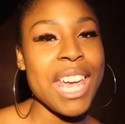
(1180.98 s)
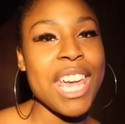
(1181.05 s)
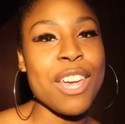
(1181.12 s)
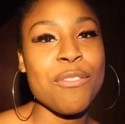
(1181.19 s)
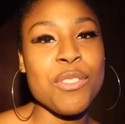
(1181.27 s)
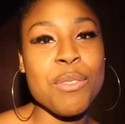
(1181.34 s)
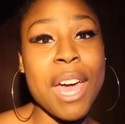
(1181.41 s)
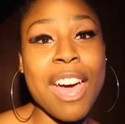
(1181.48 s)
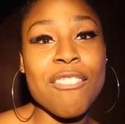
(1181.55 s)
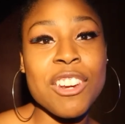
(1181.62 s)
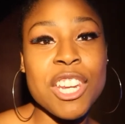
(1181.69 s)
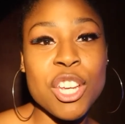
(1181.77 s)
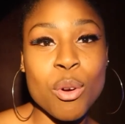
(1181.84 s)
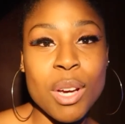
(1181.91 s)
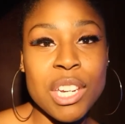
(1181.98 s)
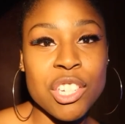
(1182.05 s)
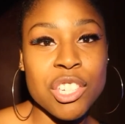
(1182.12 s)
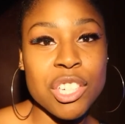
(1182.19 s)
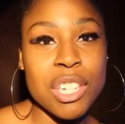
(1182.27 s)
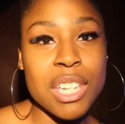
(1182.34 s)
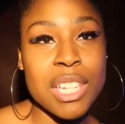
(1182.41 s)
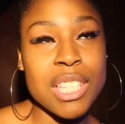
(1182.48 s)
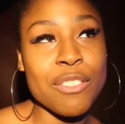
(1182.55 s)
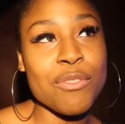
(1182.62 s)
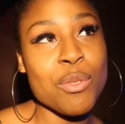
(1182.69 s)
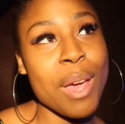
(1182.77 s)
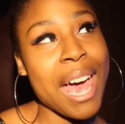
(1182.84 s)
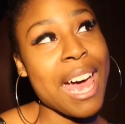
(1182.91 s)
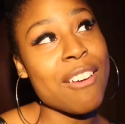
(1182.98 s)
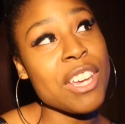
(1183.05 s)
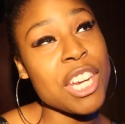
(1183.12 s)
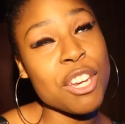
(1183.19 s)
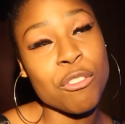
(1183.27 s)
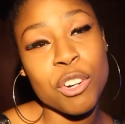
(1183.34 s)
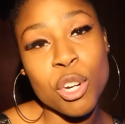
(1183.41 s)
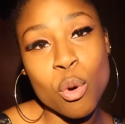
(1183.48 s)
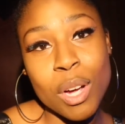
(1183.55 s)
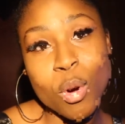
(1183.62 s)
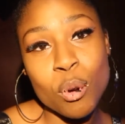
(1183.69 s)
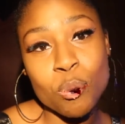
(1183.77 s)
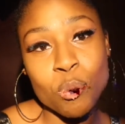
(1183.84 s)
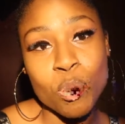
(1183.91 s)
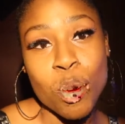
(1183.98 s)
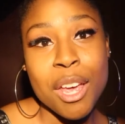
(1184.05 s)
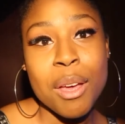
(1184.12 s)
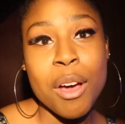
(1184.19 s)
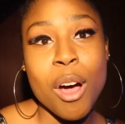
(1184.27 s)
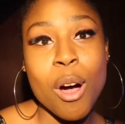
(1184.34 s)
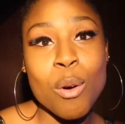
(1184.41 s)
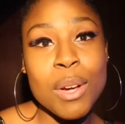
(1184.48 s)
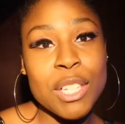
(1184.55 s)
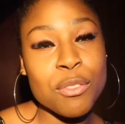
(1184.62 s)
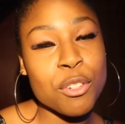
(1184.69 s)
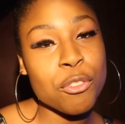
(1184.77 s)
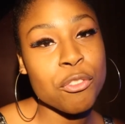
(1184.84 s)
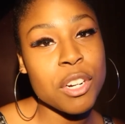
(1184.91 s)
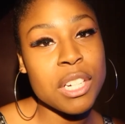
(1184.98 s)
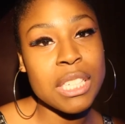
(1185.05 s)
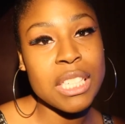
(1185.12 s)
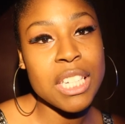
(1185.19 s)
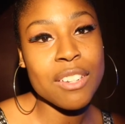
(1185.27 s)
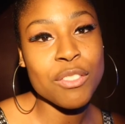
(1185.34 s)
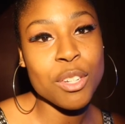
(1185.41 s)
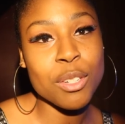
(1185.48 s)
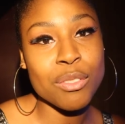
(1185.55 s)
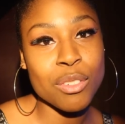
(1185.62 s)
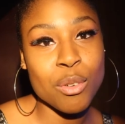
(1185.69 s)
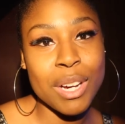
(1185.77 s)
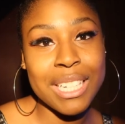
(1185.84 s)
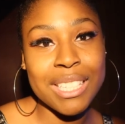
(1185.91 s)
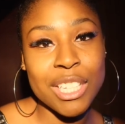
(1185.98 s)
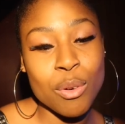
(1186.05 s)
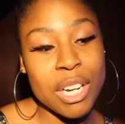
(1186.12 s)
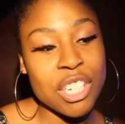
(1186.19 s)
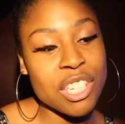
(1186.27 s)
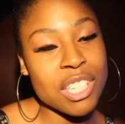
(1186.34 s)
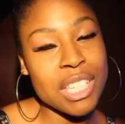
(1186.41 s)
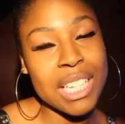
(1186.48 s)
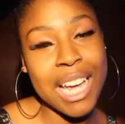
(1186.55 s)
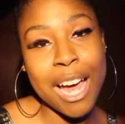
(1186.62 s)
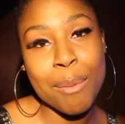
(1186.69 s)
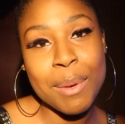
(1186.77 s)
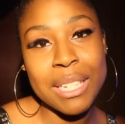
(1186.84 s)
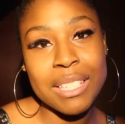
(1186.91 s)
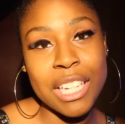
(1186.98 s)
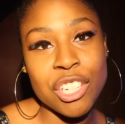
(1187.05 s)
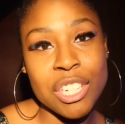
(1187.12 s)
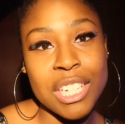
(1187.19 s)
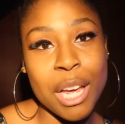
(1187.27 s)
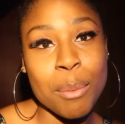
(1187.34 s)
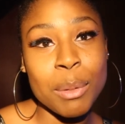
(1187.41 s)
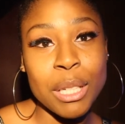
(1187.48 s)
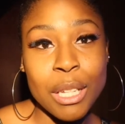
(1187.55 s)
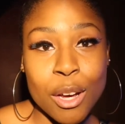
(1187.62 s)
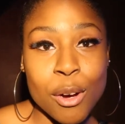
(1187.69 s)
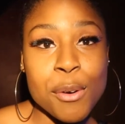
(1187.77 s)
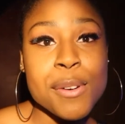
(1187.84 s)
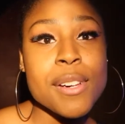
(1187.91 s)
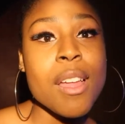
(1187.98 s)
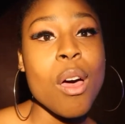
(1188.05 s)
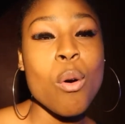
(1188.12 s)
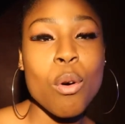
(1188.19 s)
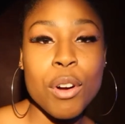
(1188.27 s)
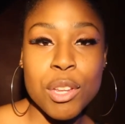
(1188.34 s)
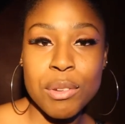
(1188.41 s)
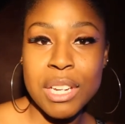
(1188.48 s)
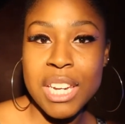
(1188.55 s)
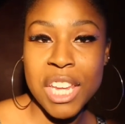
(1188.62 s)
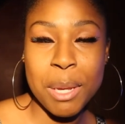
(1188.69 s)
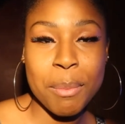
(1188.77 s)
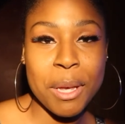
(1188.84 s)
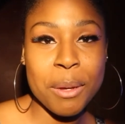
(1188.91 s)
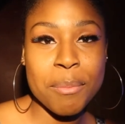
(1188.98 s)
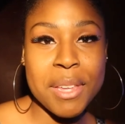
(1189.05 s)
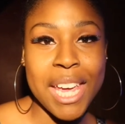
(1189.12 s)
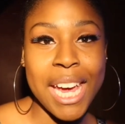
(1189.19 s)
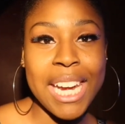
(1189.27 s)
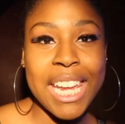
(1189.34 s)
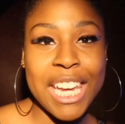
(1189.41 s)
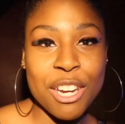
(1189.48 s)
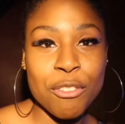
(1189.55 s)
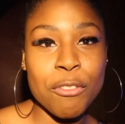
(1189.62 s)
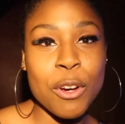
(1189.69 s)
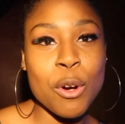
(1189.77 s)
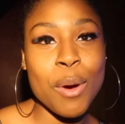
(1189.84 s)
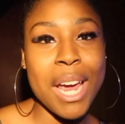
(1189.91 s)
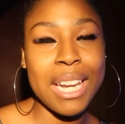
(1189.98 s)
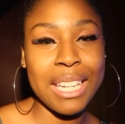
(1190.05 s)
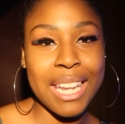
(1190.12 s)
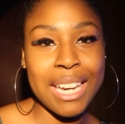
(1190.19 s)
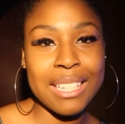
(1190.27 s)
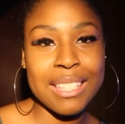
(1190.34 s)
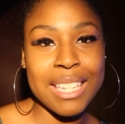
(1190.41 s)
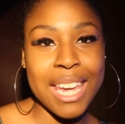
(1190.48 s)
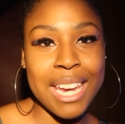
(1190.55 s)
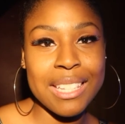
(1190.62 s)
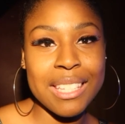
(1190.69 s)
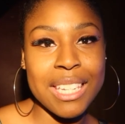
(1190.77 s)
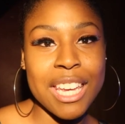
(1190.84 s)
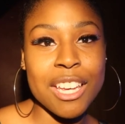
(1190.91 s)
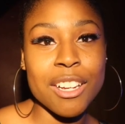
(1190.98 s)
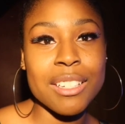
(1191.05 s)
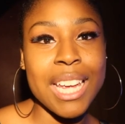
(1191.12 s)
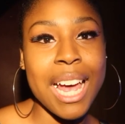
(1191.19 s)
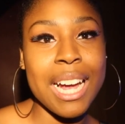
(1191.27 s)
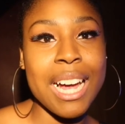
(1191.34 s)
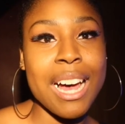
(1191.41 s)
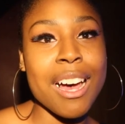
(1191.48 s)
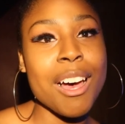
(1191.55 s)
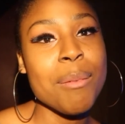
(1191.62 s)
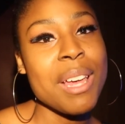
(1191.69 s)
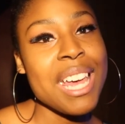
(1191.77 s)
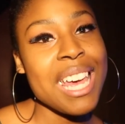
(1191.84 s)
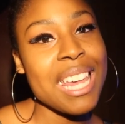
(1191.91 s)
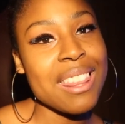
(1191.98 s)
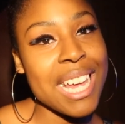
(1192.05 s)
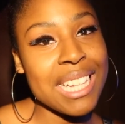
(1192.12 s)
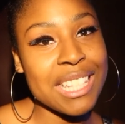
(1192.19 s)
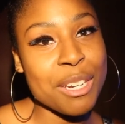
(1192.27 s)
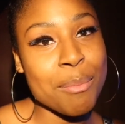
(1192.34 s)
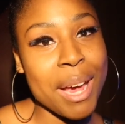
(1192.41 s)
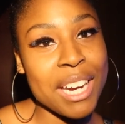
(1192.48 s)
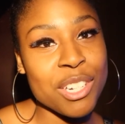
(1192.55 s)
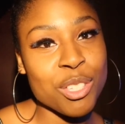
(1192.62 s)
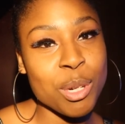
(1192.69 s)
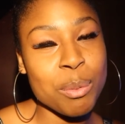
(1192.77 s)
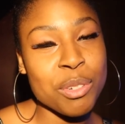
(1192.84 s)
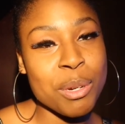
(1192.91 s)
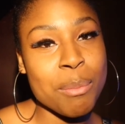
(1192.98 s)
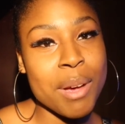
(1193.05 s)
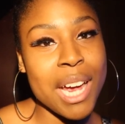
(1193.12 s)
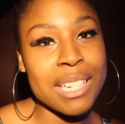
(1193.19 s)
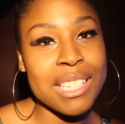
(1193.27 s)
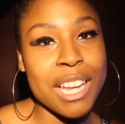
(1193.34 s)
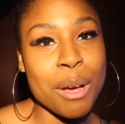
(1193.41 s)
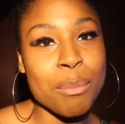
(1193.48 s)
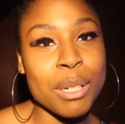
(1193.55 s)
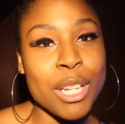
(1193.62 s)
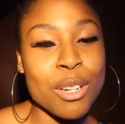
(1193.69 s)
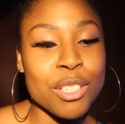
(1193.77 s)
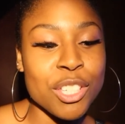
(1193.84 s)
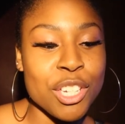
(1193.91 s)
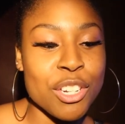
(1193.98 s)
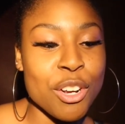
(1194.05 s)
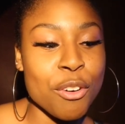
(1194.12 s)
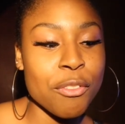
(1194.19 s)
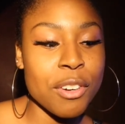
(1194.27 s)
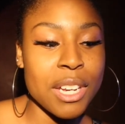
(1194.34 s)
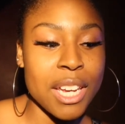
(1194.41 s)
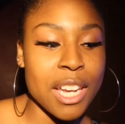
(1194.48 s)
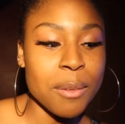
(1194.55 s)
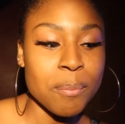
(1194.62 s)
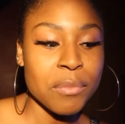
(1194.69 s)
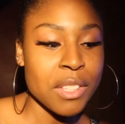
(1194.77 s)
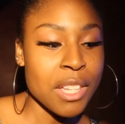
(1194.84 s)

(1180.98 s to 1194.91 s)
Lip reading: If you have any questions, if you have any requests, always feel free to leave those requests and questions in the comment section down below, or you can email me at info@lexiatl.com. That's in my description box down below so you don't forget.